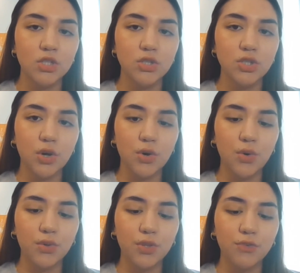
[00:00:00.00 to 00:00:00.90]

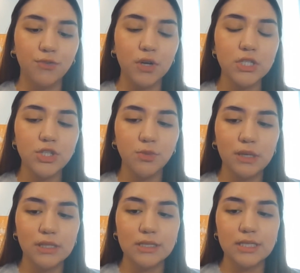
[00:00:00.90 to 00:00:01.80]
So the first 2
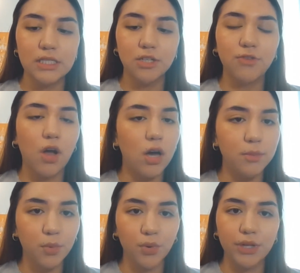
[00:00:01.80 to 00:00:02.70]
weeks consisted of
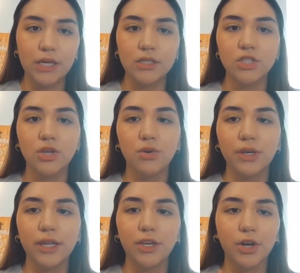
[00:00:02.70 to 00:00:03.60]
onboarding, so
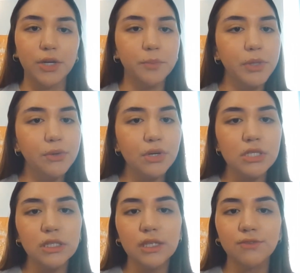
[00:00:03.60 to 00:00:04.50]
getting your computer
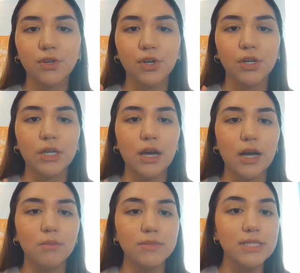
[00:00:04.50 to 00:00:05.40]
delivered,
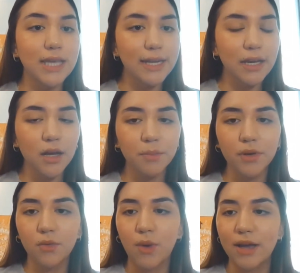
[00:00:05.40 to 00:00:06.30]
setting up
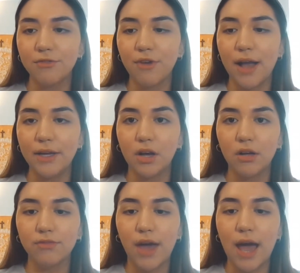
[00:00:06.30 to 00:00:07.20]
Wi-Fi and
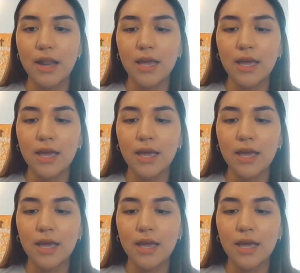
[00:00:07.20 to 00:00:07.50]
all of that,